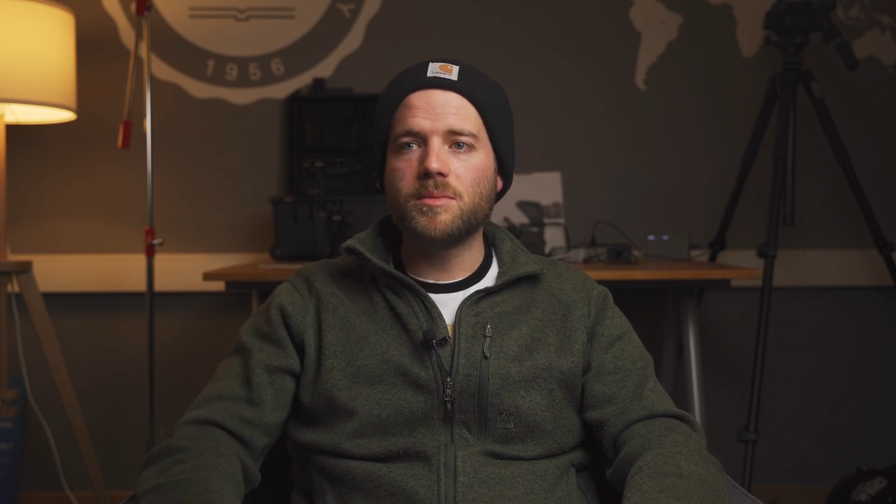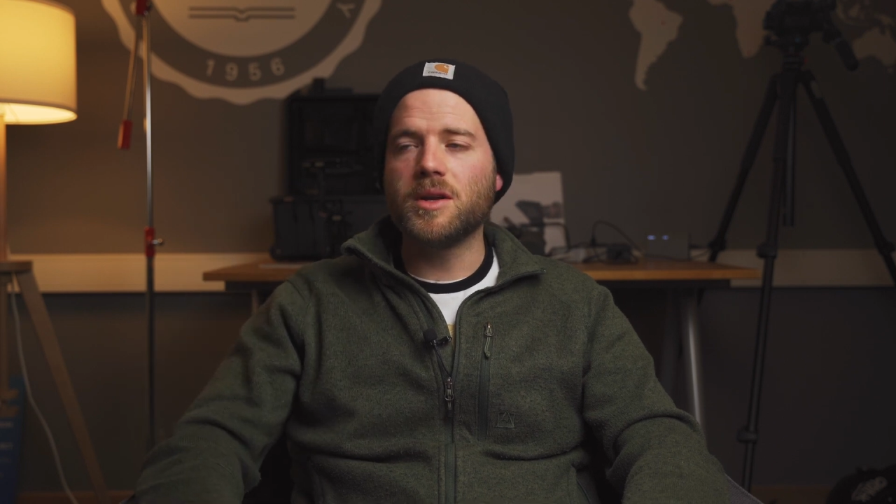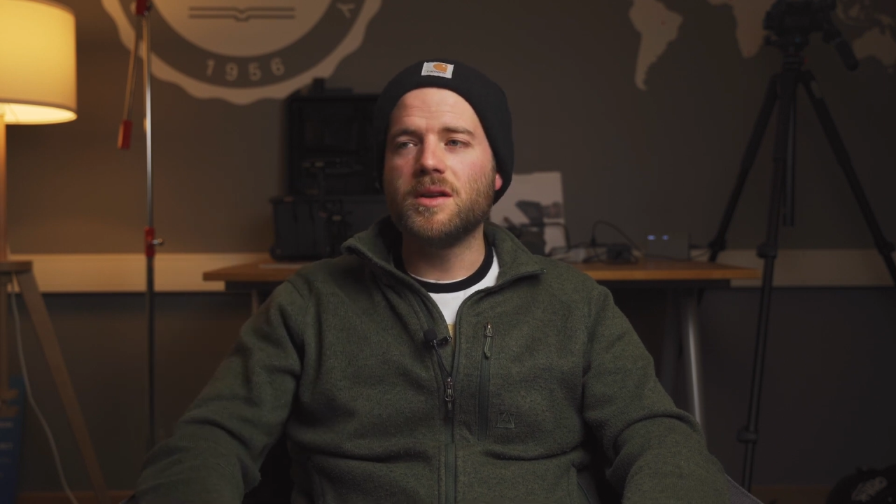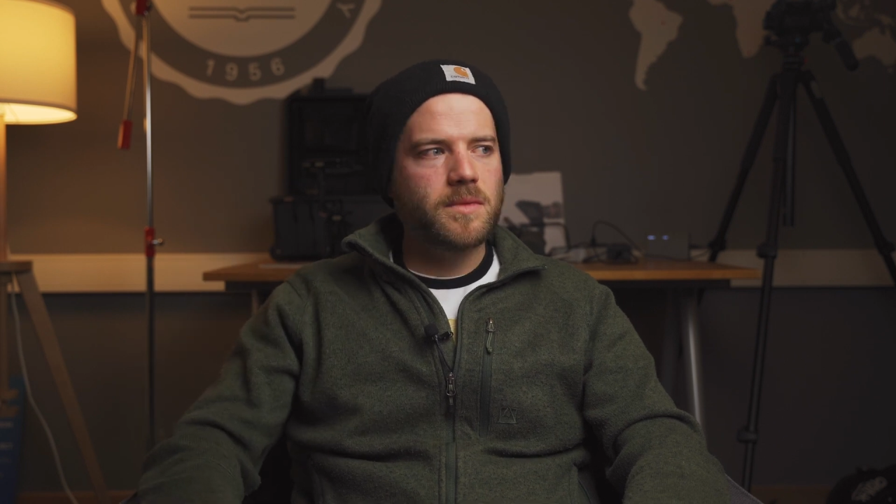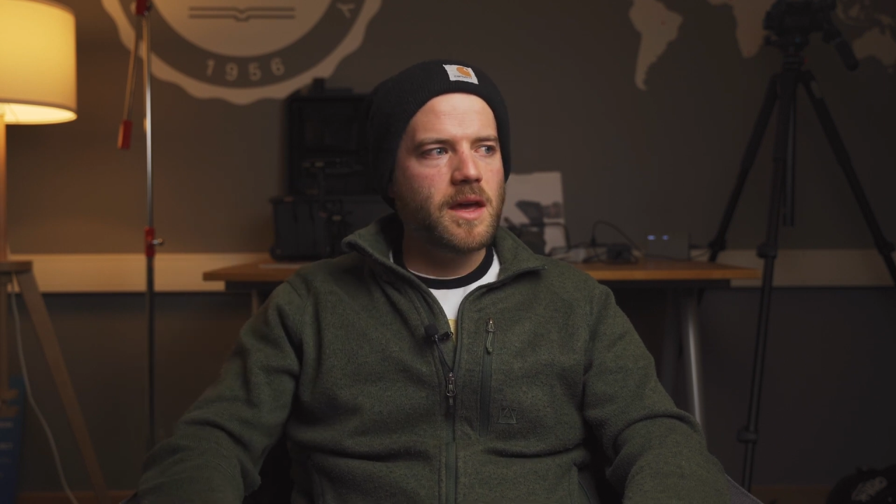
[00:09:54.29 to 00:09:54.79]

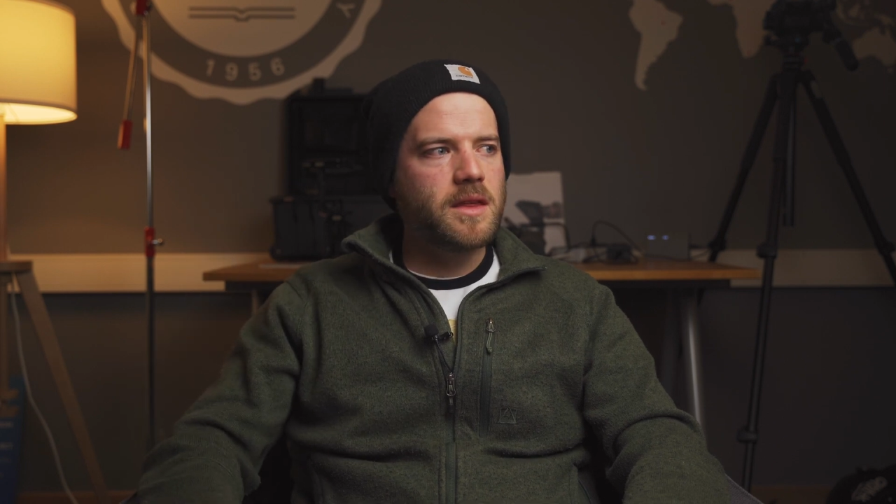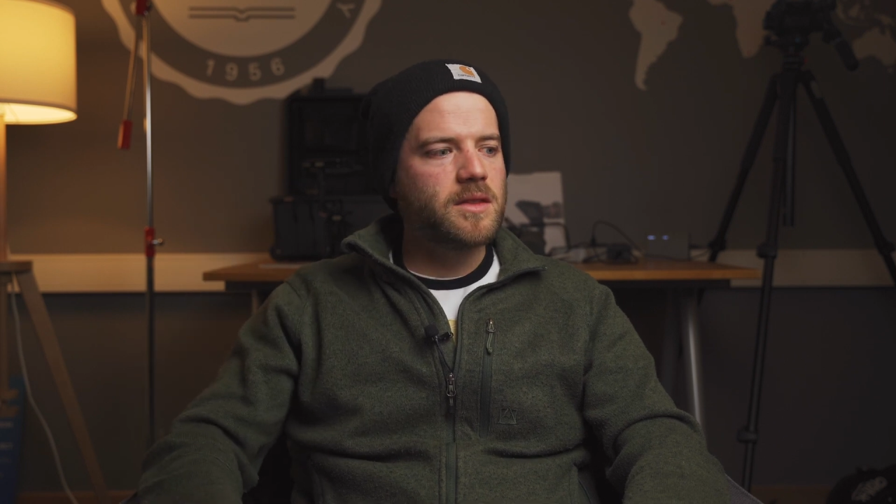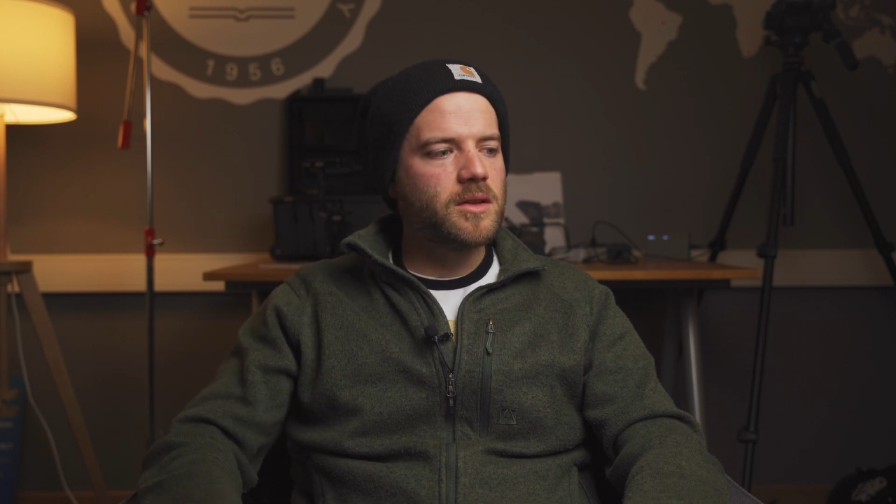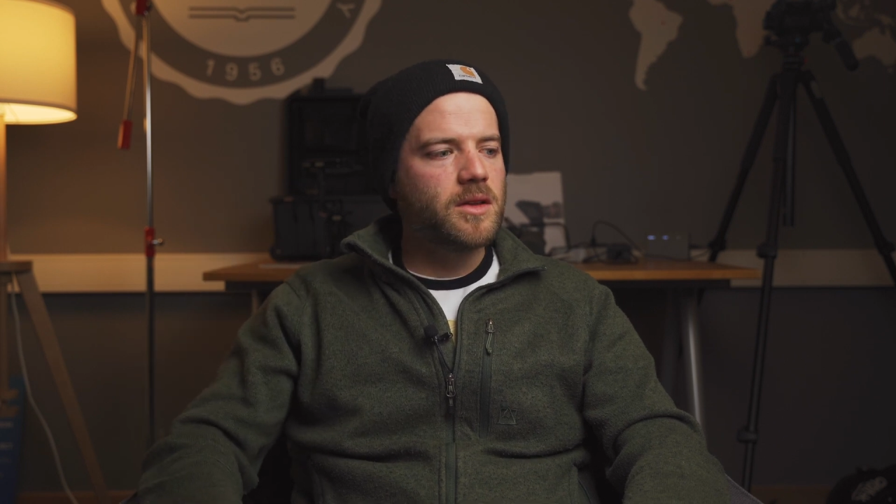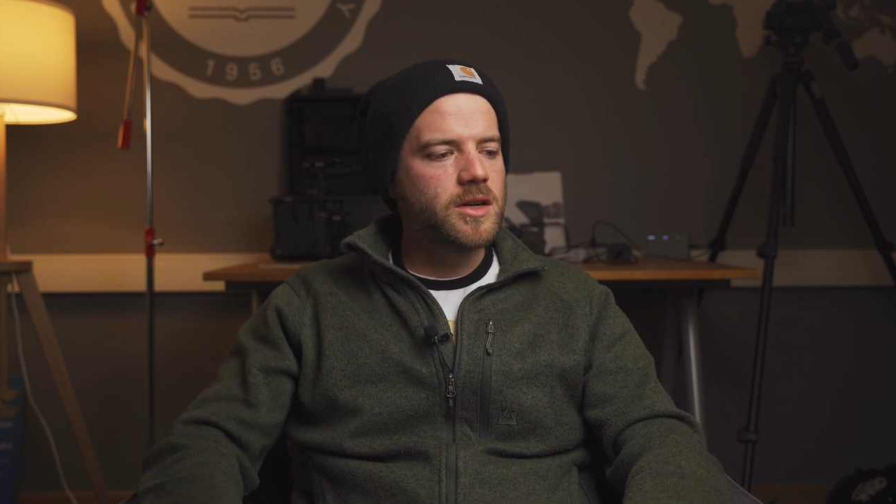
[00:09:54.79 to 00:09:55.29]
but I think
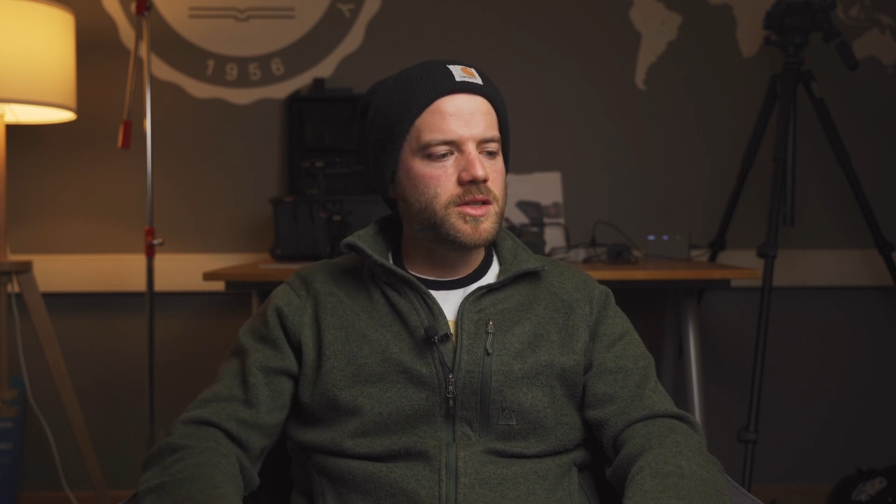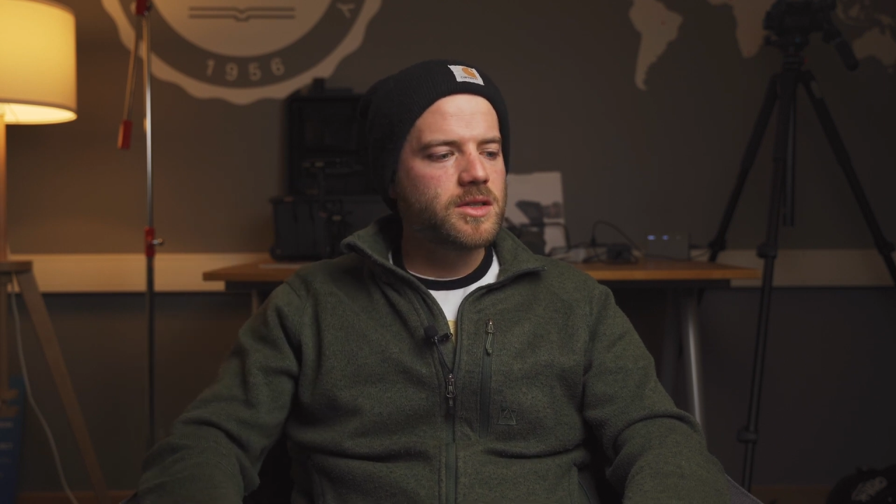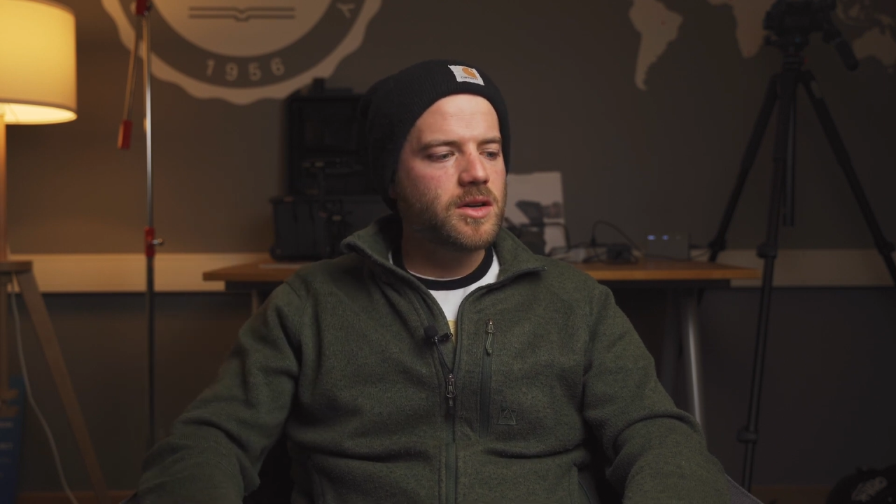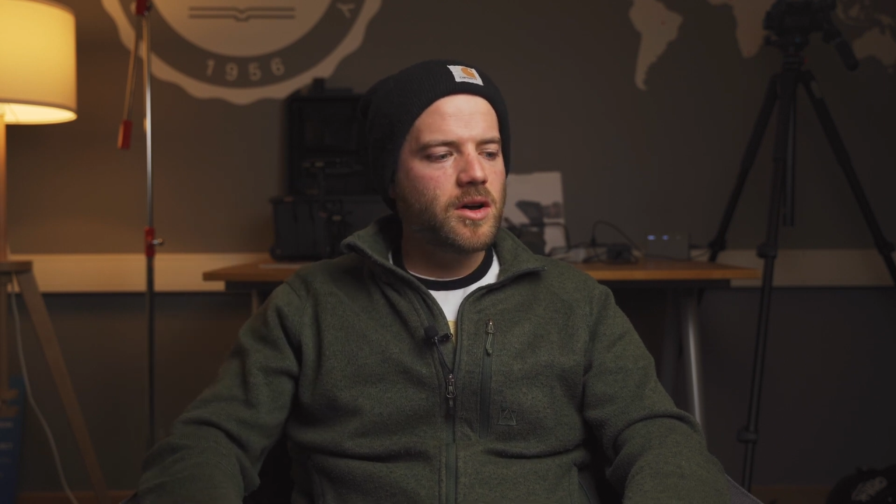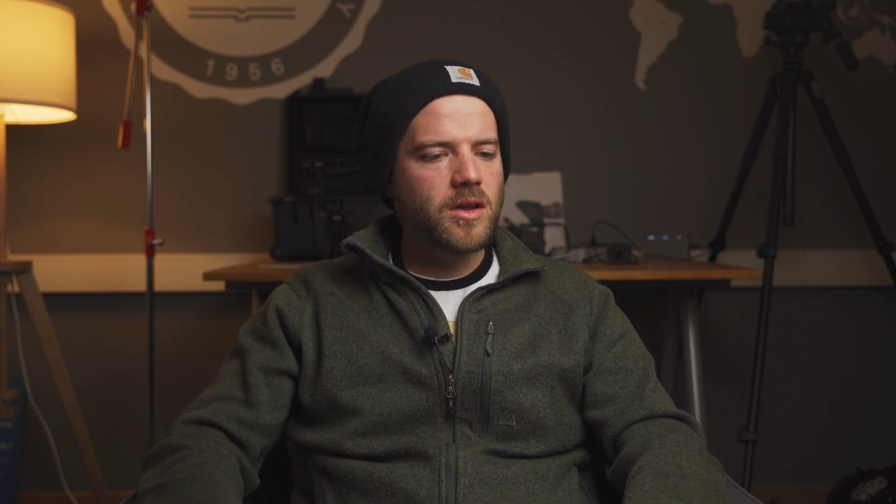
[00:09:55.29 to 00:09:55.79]
the
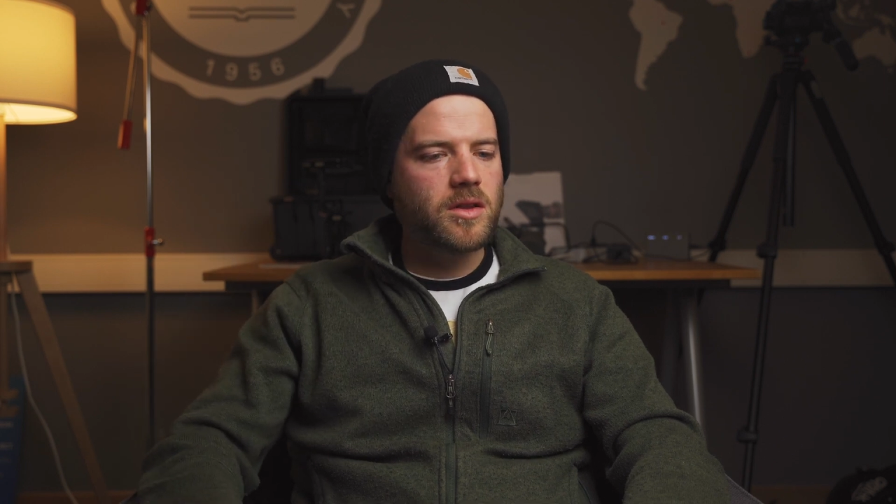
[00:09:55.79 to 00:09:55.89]
largest call